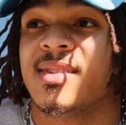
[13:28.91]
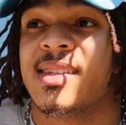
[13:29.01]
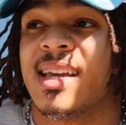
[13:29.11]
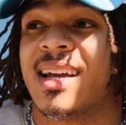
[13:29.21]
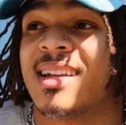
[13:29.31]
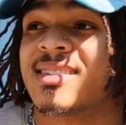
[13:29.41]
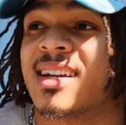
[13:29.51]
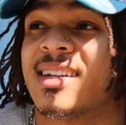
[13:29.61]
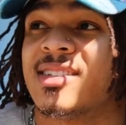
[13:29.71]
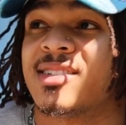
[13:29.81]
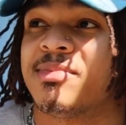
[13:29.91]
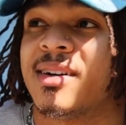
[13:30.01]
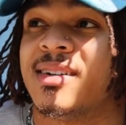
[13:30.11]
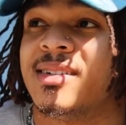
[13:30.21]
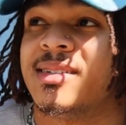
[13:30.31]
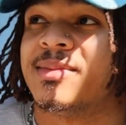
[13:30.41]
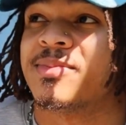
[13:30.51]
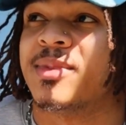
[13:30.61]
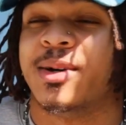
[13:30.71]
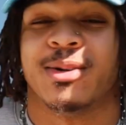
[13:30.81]
yeah, that's kind of just my
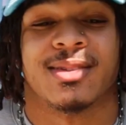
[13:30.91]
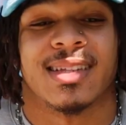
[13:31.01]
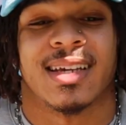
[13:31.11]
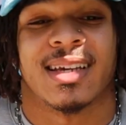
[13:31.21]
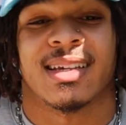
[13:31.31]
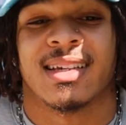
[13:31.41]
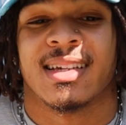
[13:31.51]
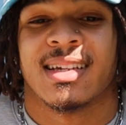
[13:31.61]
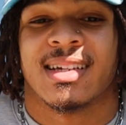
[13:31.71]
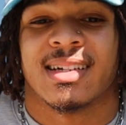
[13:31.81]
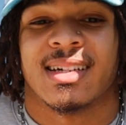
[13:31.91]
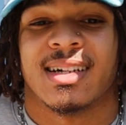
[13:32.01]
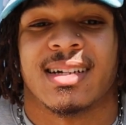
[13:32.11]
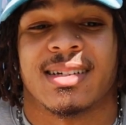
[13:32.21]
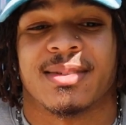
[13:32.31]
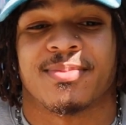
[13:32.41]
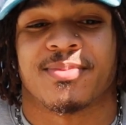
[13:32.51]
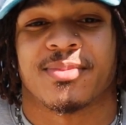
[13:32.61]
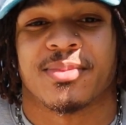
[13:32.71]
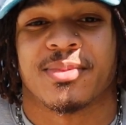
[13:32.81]
whole thing.
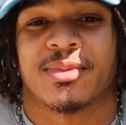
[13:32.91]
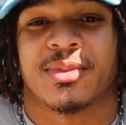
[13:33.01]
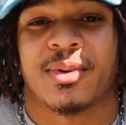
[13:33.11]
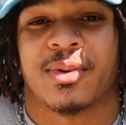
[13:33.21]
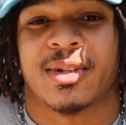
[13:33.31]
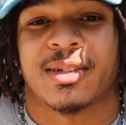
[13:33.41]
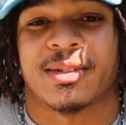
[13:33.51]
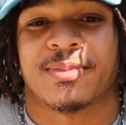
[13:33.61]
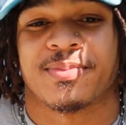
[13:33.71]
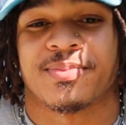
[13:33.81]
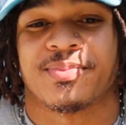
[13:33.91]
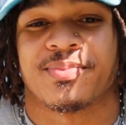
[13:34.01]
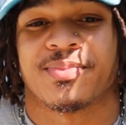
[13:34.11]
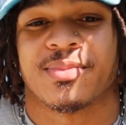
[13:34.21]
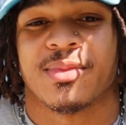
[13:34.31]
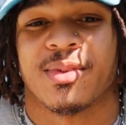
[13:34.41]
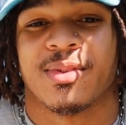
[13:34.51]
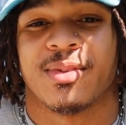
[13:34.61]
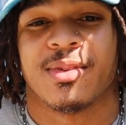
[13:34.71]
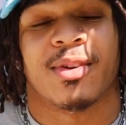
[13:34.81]
On a
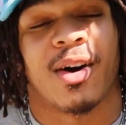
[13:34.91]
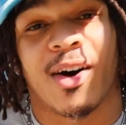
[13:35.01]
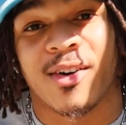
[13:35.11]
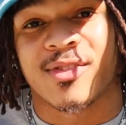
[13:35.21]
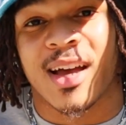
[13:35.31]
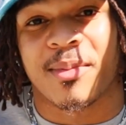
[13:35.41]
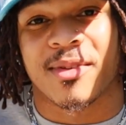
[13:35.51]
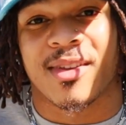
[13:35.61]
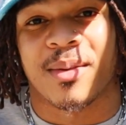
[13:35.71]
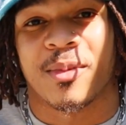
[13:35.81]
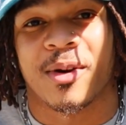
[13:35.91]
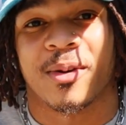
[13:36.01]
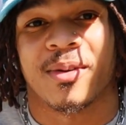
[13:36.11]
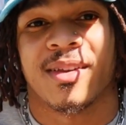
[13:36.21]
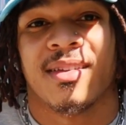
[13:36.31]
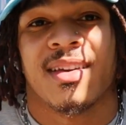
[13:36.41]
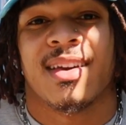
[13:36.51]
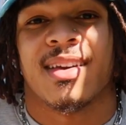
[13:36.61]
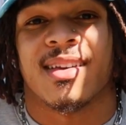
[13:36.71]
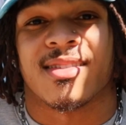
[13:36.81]
off topic type note,
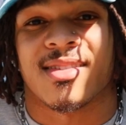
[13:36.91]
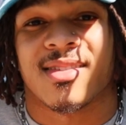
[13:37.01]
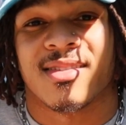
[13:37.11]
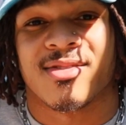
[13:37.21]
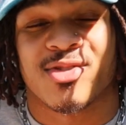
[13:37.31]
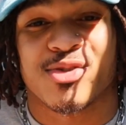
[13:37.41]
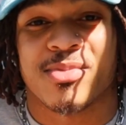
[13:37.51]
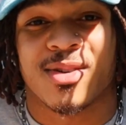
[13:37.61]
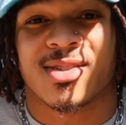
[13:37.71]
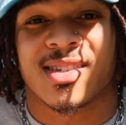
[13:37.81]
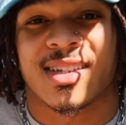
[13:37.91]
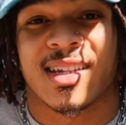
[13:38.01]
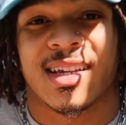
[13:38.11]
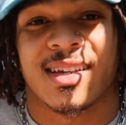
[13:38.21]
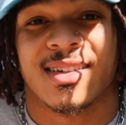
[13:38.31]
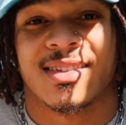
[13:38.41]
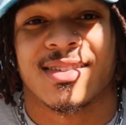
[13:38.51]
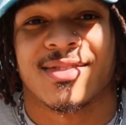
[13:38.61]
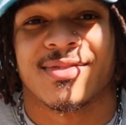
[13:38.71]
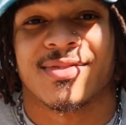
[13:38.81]
it's Super Bowl Sunday.
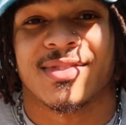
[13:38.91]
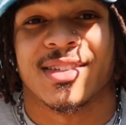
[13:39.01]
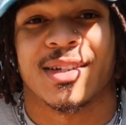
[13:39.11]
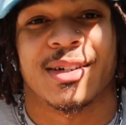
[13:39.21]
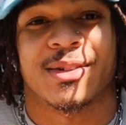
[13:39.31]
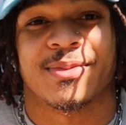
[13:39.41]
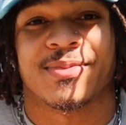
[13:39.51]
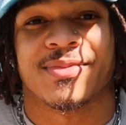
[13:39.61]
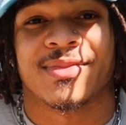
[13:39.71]
You know,